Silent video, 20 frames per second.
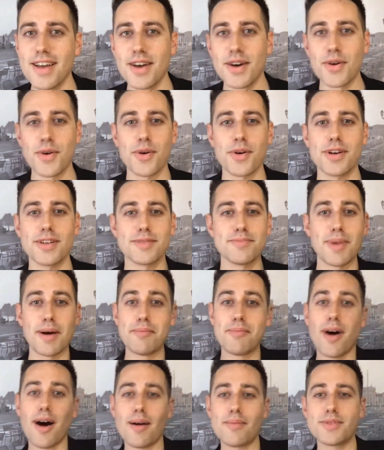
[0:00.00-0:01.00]
or it's my
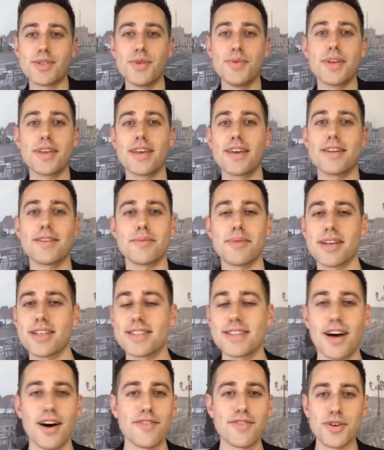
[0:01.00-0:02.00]
mom tuning in, or
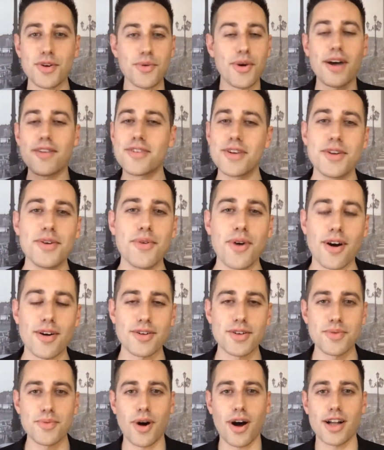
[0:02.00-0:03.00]
myself, or whoever you are
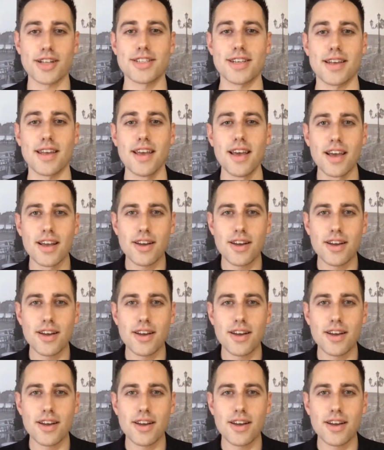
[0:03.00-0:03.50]
watching.